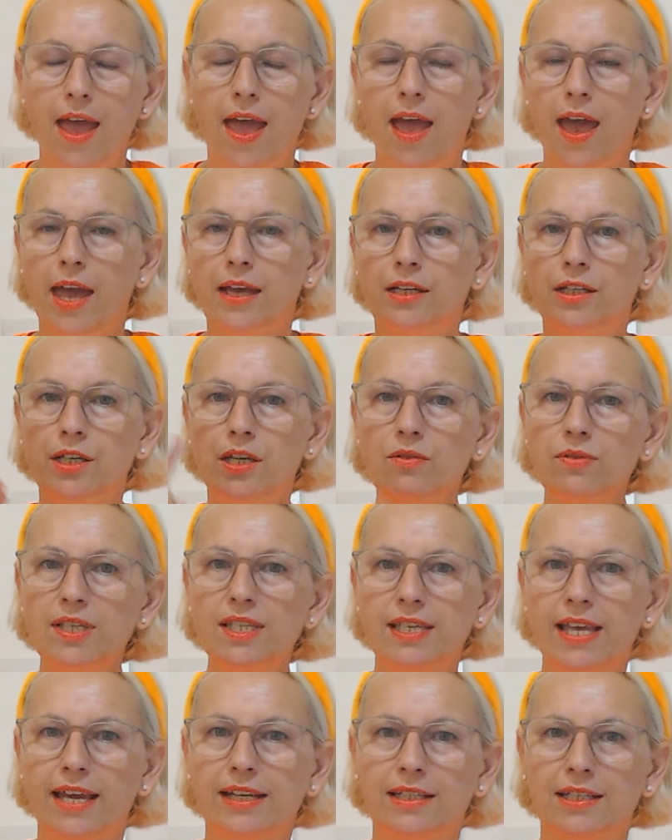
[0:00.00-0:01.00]
And you
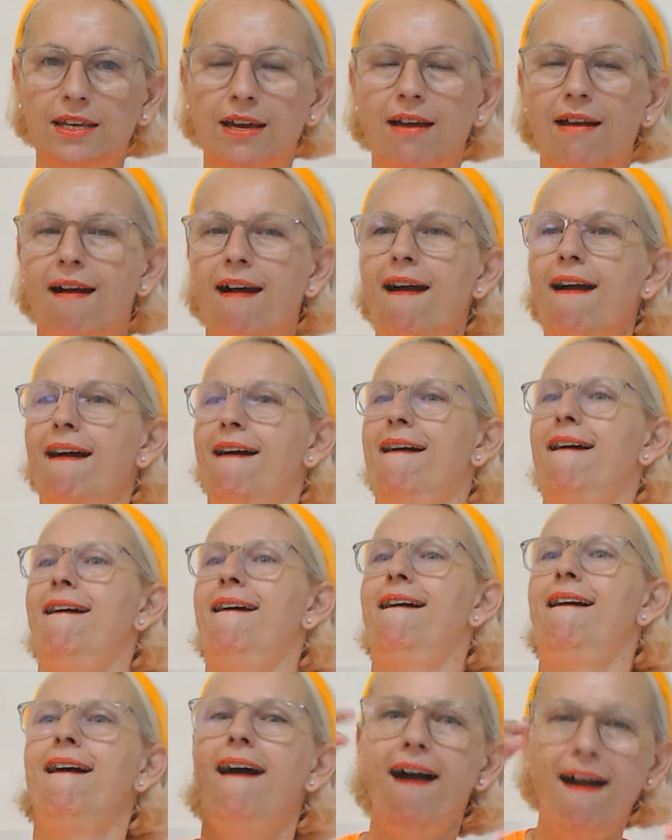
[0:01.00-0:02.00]
said,
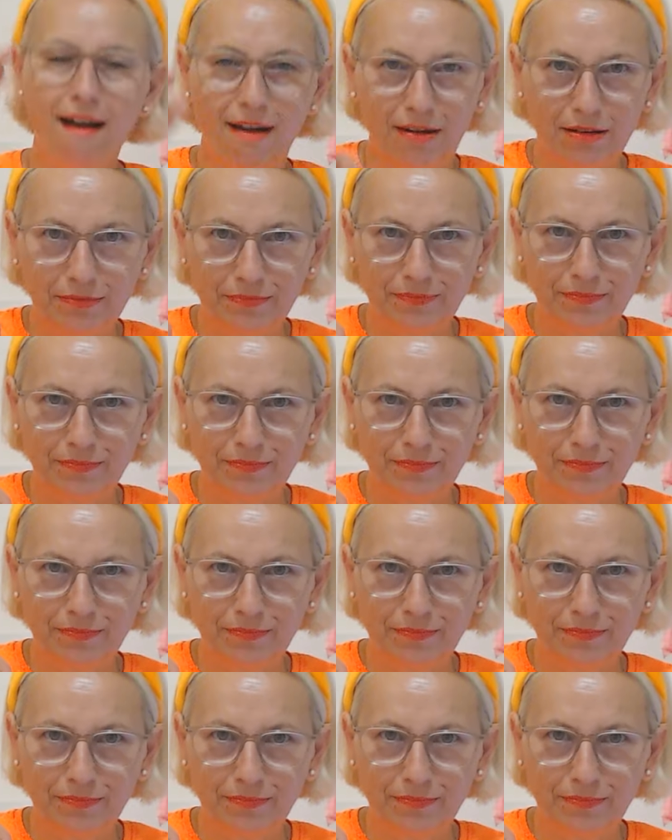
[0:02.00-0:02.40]
aha,